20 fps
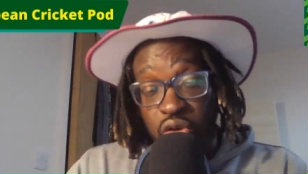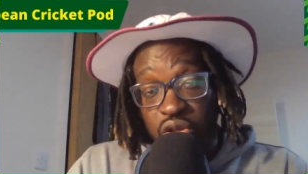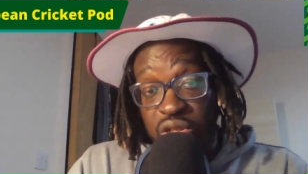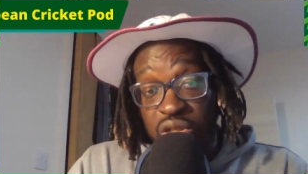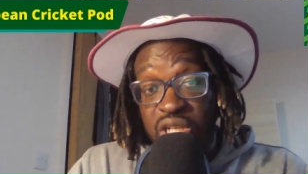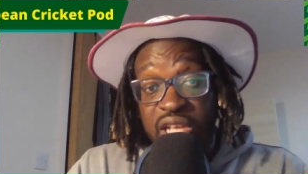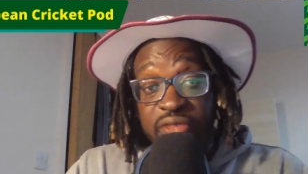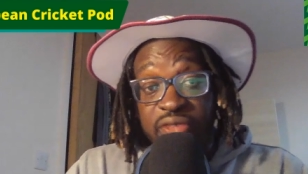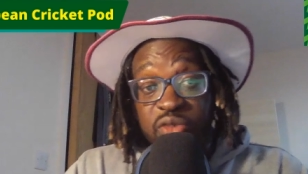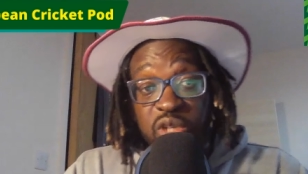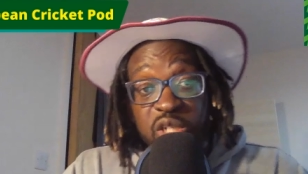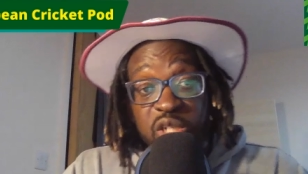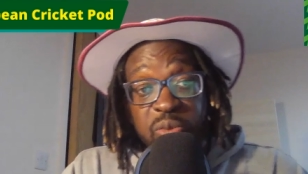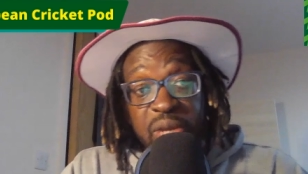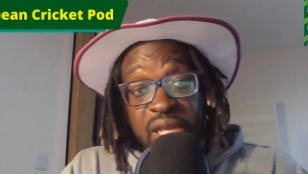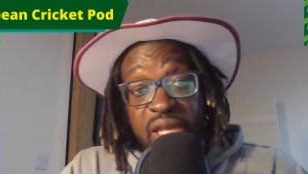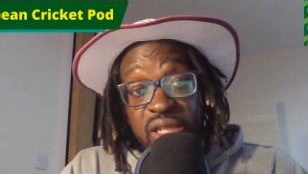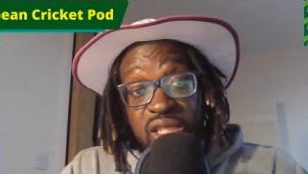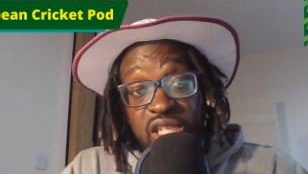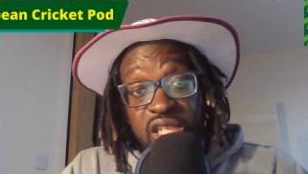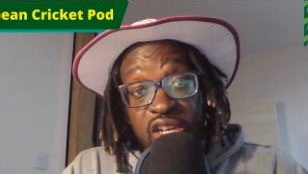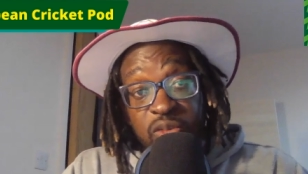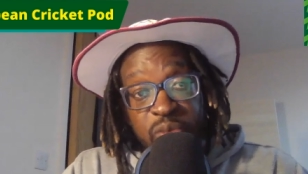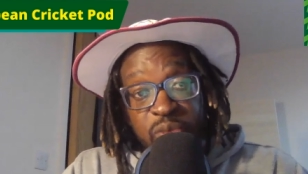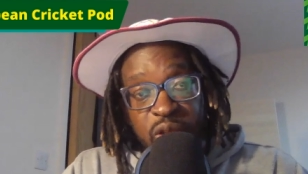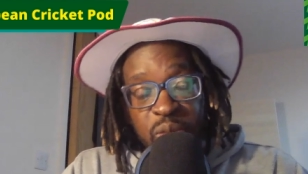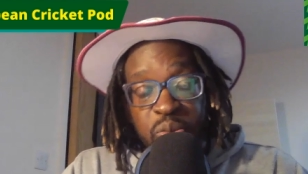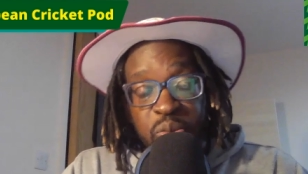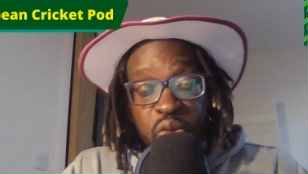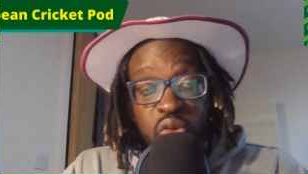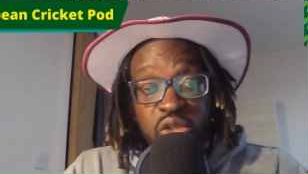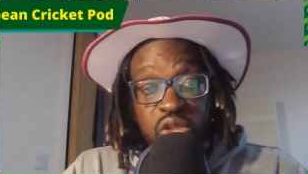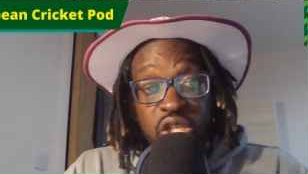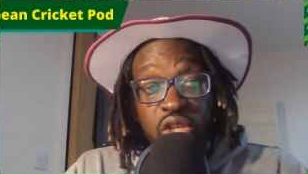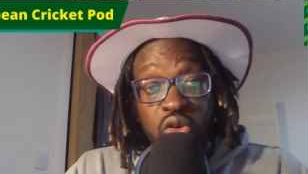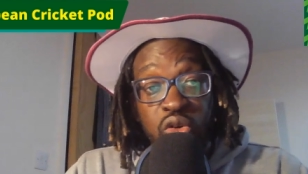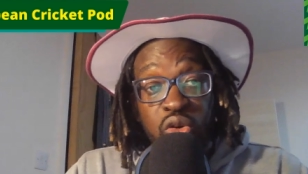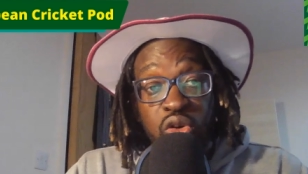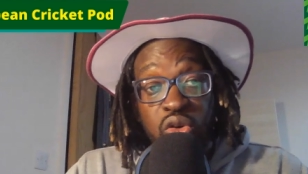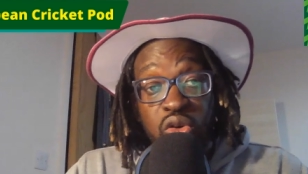You don't have to explain yourself, but the ball's in
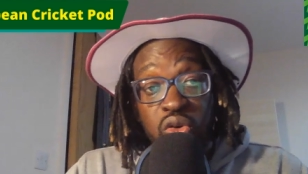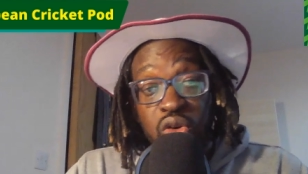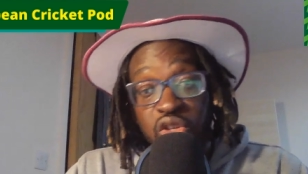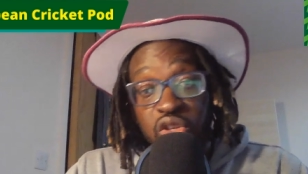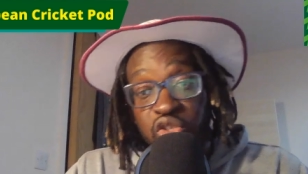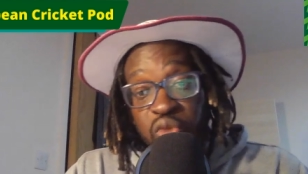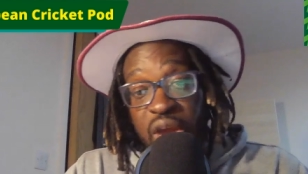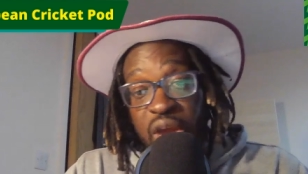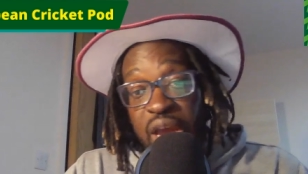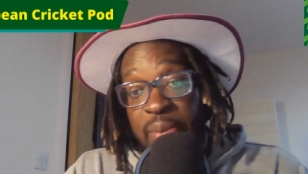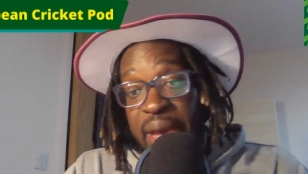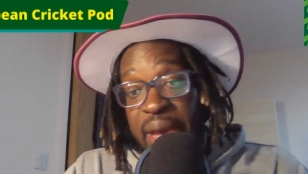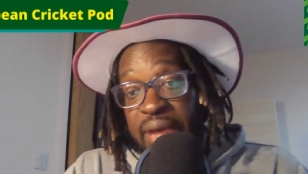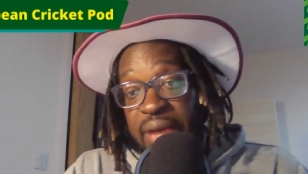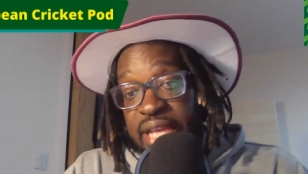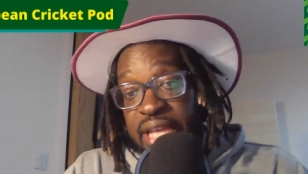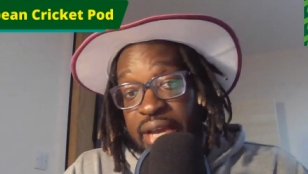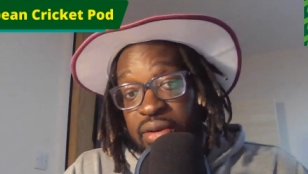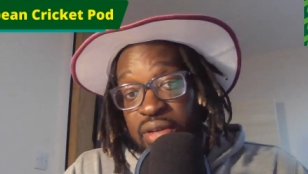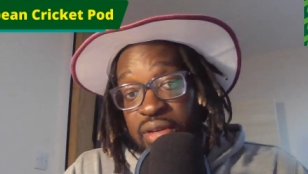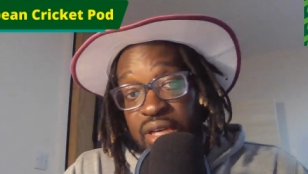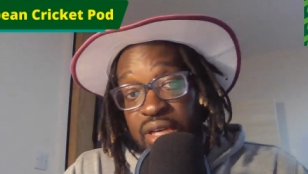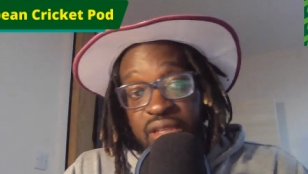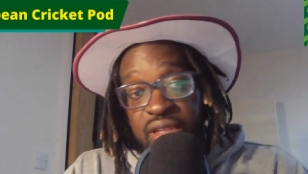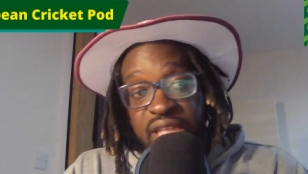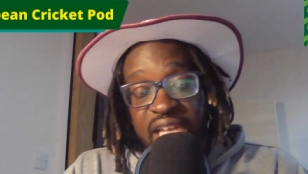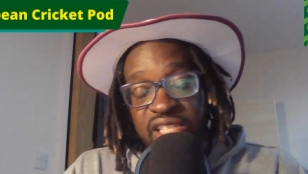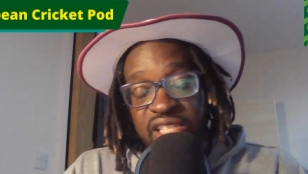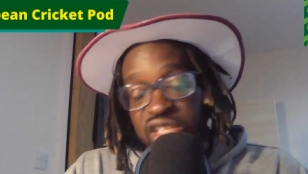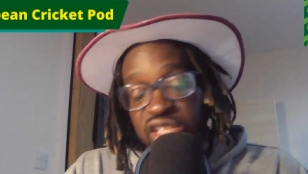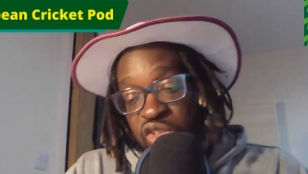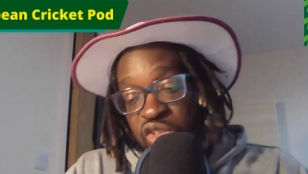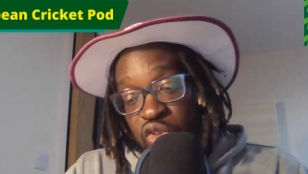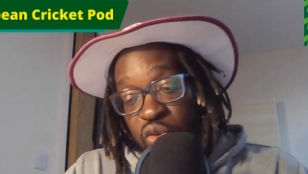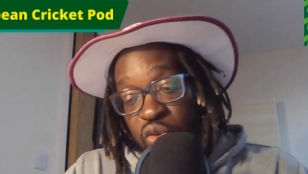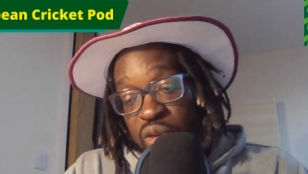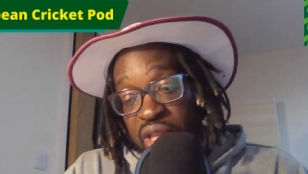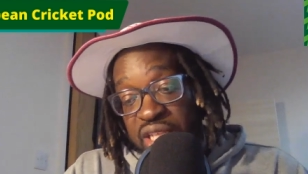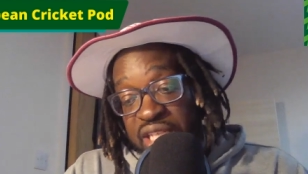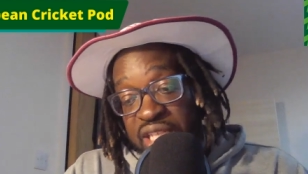your court because right about now, that's the
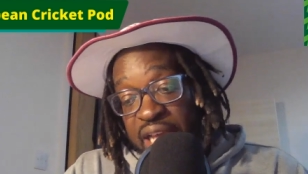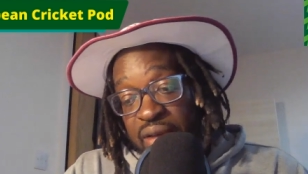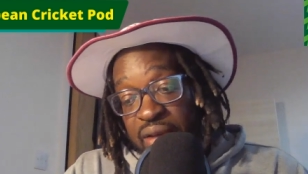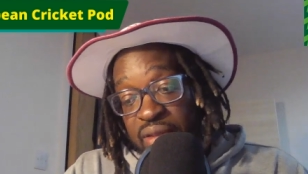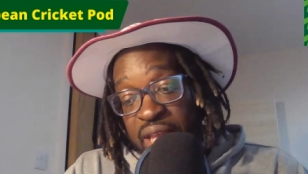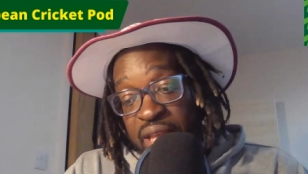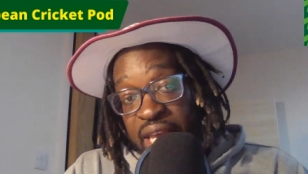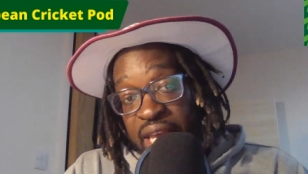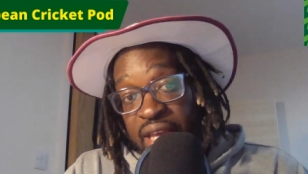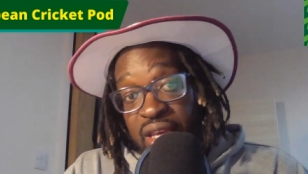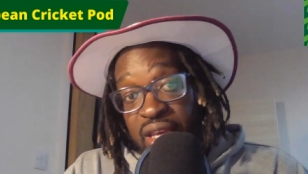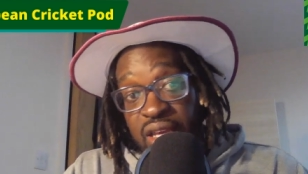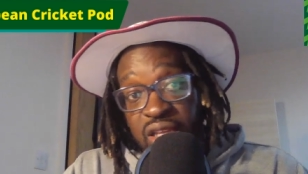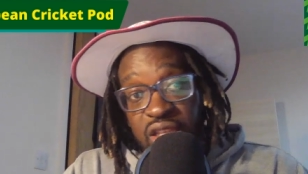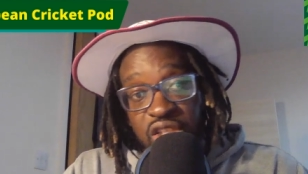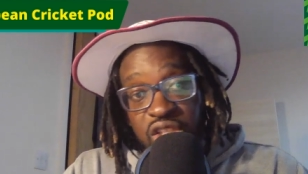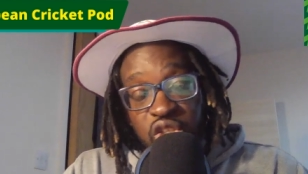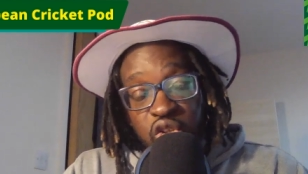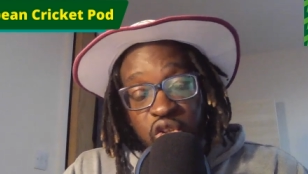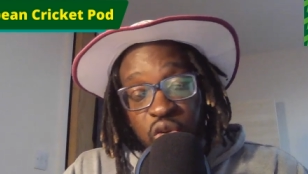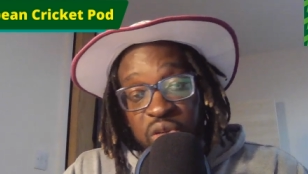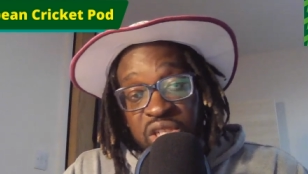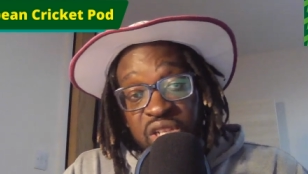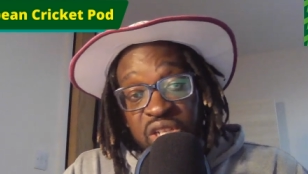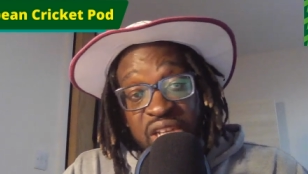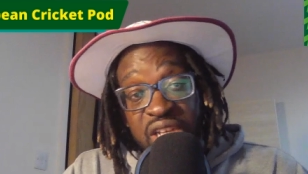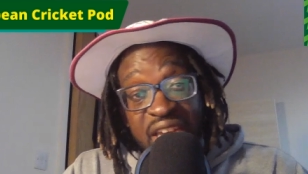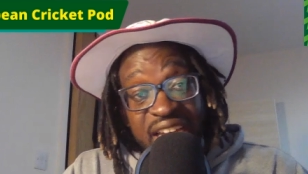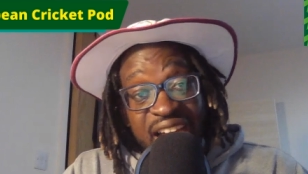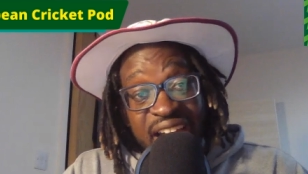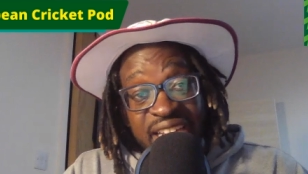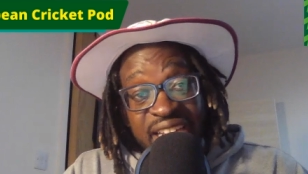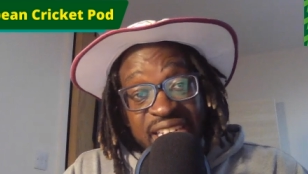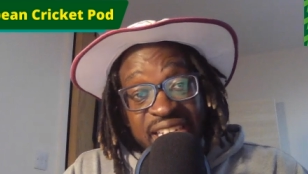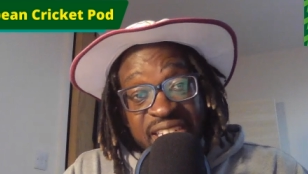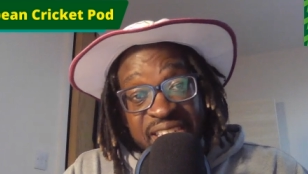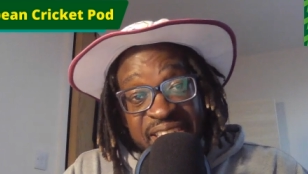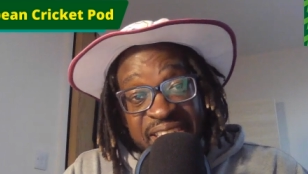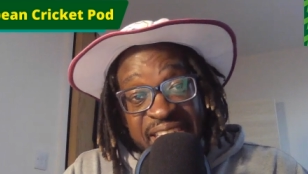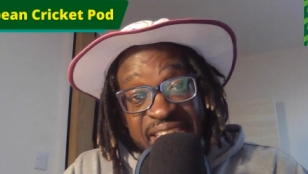story that's out there. The story's looking kind of
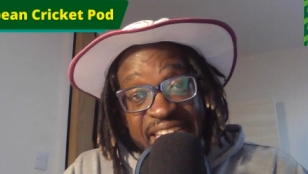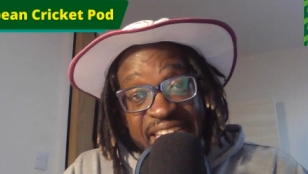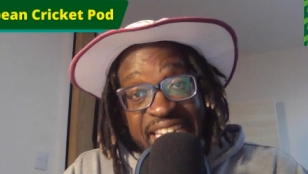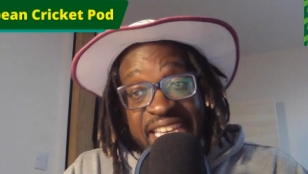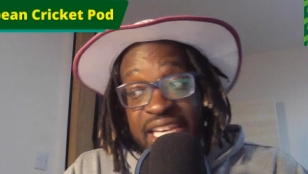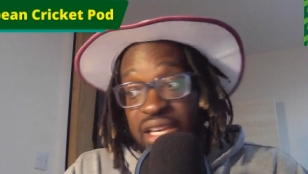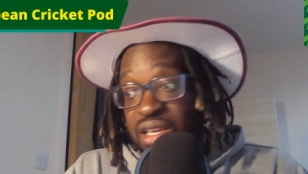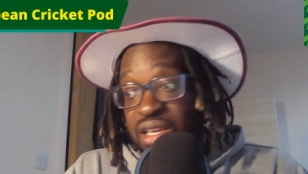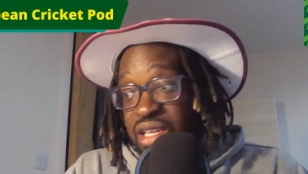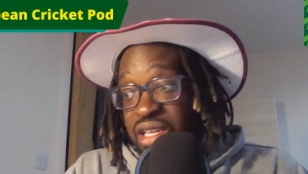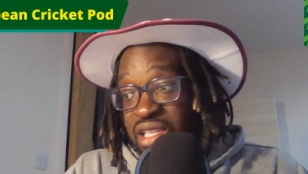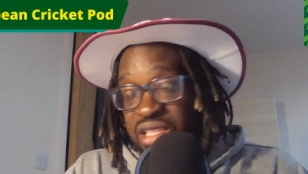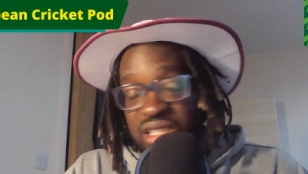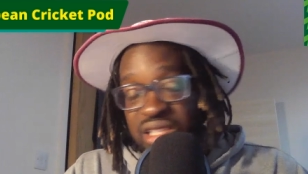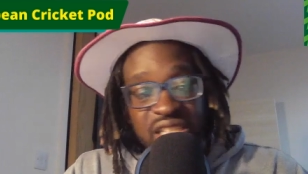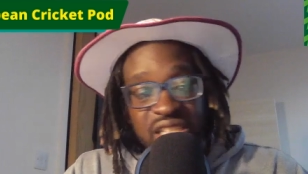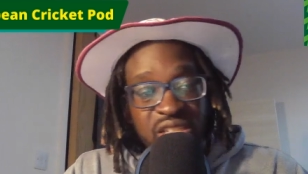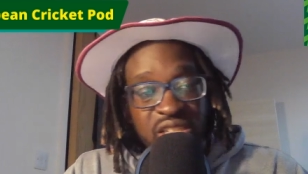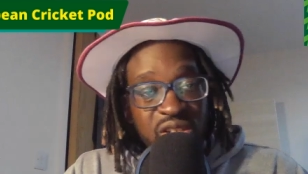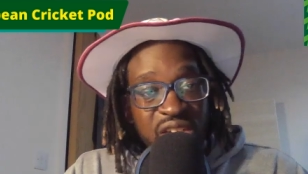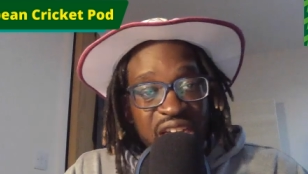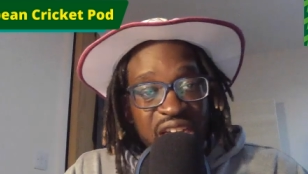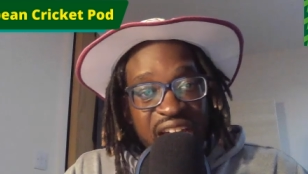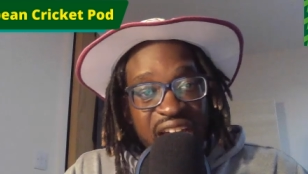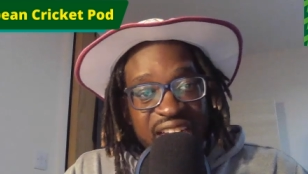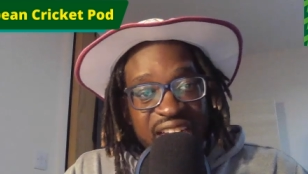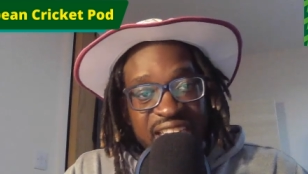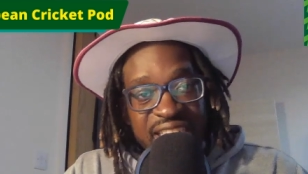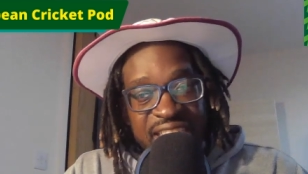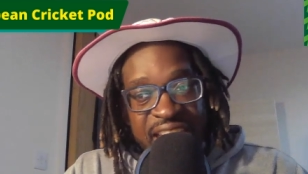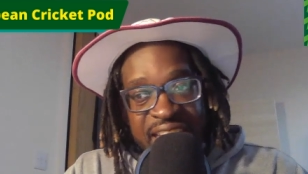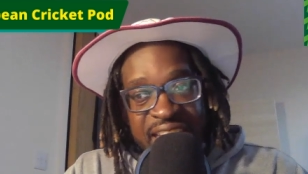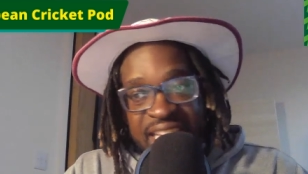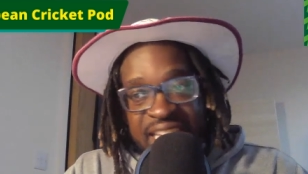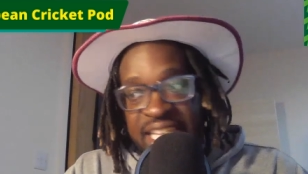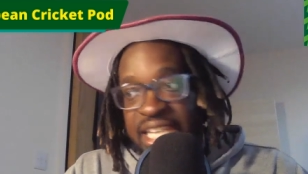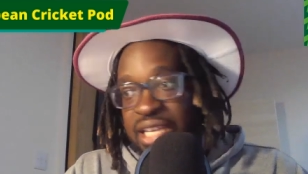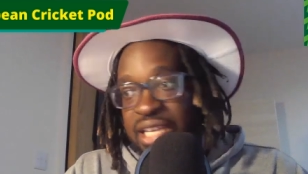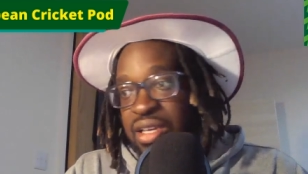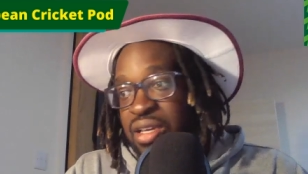sticky. It's, it's looking kind of
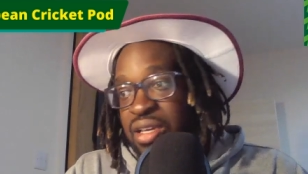techie.